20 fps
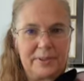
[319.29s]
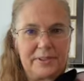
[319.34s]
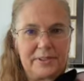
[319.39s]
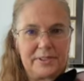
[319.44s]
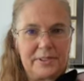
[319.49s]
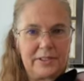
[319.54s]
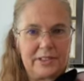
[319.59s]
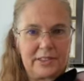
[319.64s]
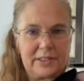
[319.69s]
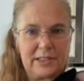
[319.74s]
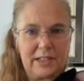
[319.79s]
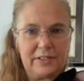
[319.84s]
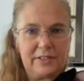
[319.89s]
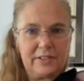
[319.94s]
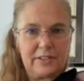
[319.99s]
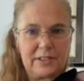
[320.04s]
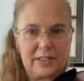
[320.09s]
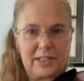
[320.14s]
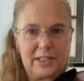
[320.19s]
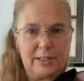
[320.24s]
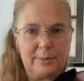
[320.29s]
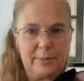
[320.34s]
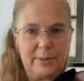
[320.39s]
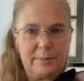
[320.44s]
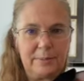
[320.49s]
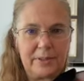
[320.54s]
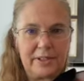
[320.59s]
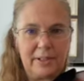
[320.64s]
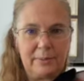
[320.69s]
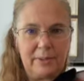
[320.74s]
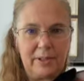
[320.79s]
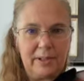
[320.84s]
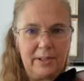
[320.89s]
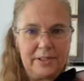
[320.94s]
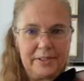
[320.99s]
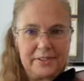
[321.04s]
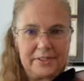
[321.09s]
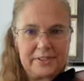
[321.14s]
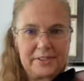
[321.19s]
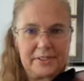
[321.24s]
So it's not just elbow, but I'm
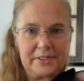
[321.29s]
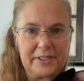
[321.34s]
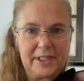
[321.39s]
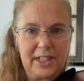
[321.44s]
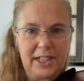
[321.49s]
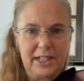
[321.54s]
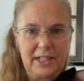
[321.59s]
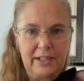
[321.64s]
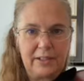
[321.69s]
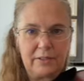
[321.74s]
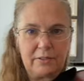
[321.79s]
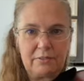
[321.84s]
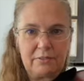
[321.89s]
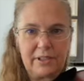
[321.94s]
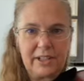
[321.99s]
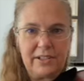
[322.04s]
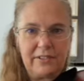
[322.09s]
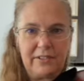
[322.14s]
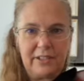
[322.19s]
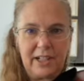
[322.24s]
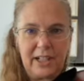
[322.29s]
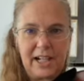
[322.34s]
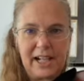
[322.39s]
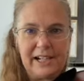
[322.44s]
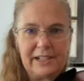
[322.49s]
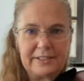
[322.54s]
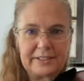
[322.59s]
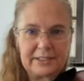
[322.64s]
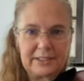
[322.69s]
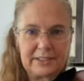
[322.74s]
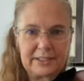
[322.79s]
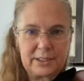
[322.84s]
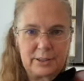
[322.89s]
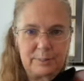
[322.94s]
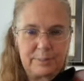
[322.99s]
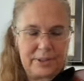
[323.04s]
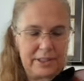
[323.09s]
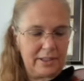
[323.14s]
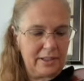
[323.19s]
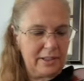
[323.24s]
also reaching out a little
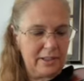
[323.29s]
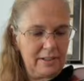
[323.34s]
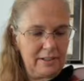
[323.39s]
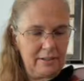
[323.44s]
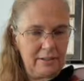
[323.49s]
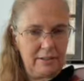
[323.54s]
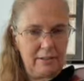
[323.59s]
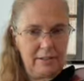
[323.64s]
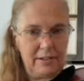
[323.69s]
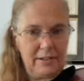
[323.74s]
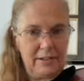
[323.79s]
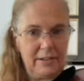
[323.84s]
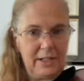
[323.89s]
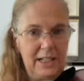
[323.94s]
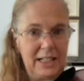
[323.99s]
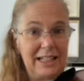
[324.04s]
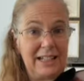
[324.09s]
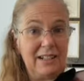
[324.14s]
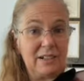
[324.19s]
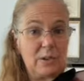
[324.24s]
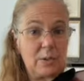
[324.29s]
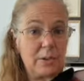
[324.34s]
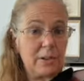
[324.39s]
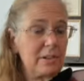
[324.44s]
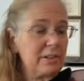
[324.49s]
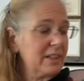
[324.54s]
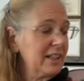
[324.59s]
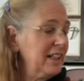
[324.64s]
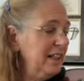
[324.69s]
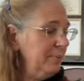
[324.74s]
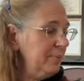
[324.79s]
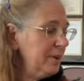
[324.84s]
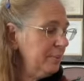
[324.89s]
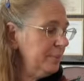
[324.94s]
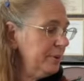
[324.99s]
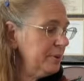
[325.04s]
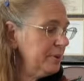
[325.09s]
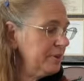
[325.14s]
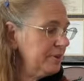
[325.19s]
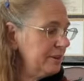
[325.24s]
bit in order to keep the
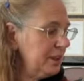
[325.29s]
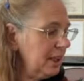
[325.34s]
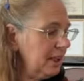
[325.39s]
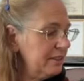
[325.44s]
bow straight.